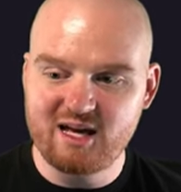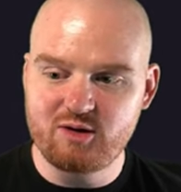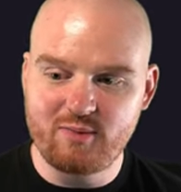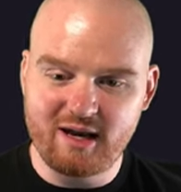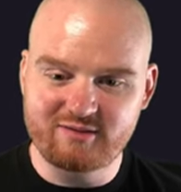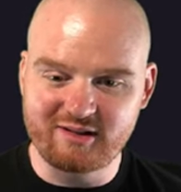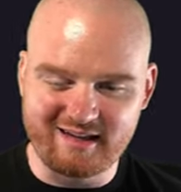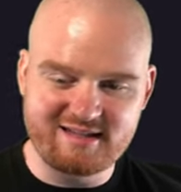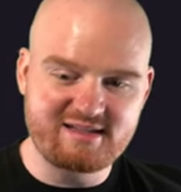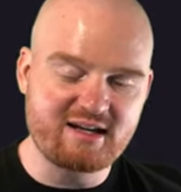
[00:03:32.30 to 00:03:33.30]
you might have to
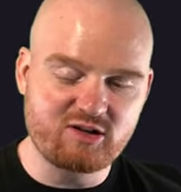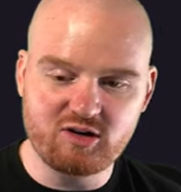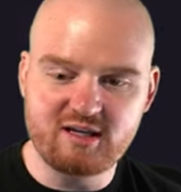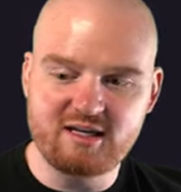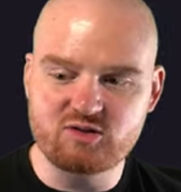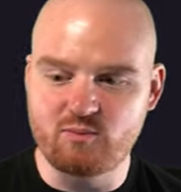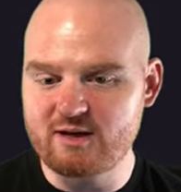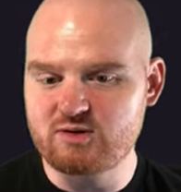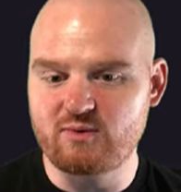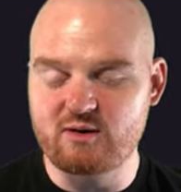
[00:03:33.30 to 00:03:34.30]
like set cookies or
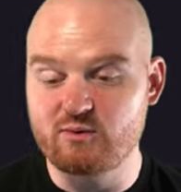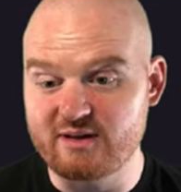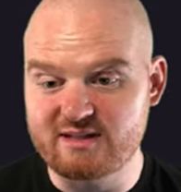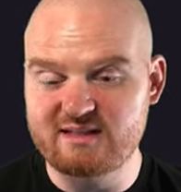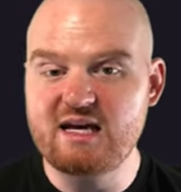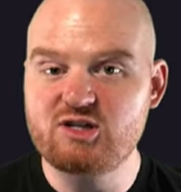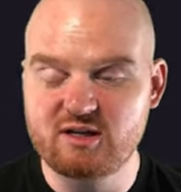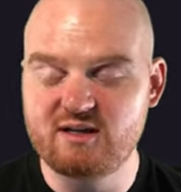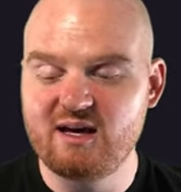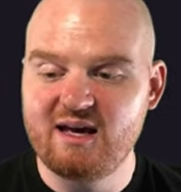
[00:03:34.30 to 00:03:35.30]
mess around with the
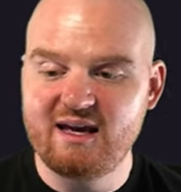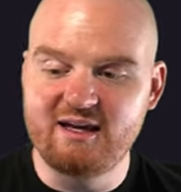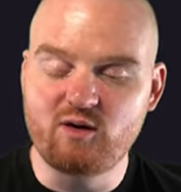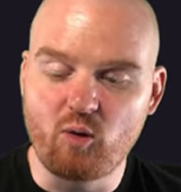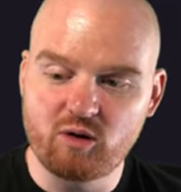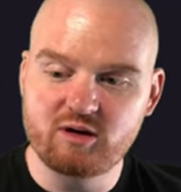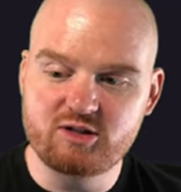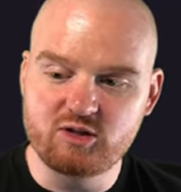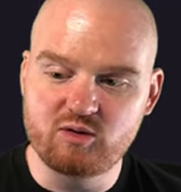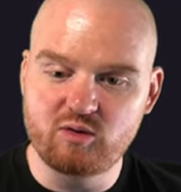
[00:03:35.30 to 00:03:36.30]
session in order
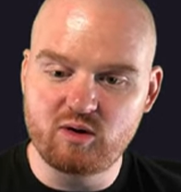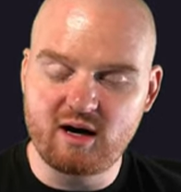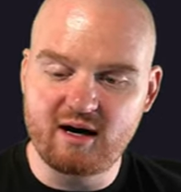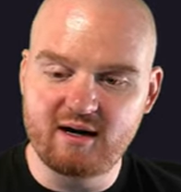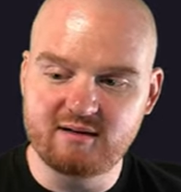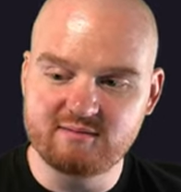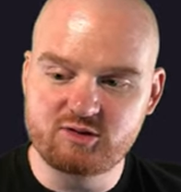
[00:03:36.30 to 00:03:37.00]
to, uh,